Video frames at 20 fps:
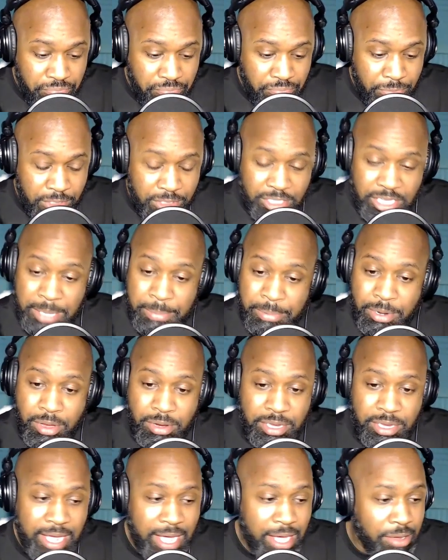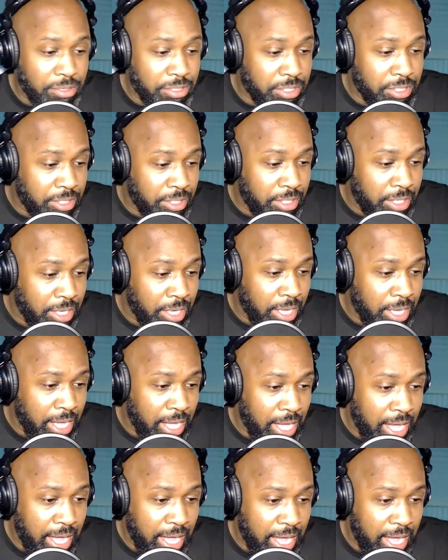sleeping on the couch.
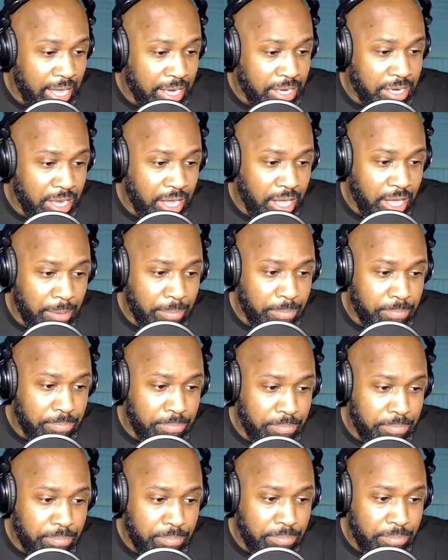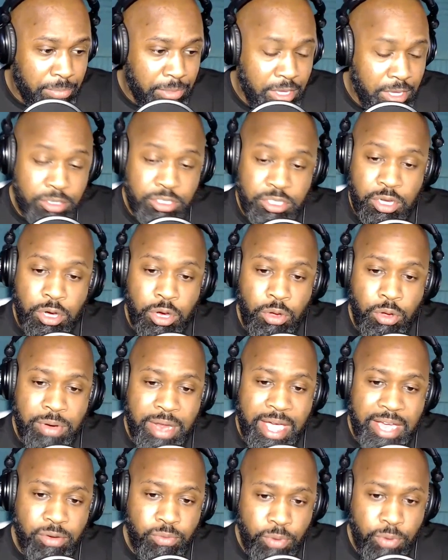And there's a
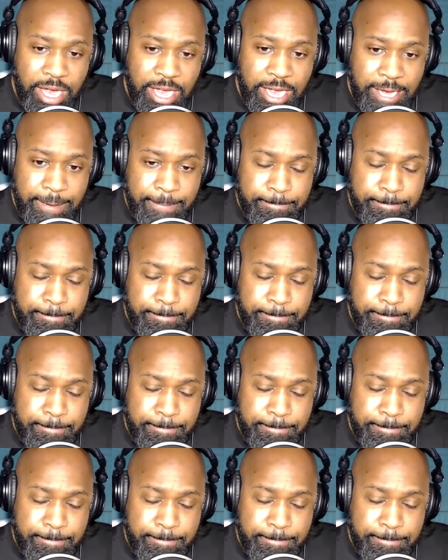no-knock raid.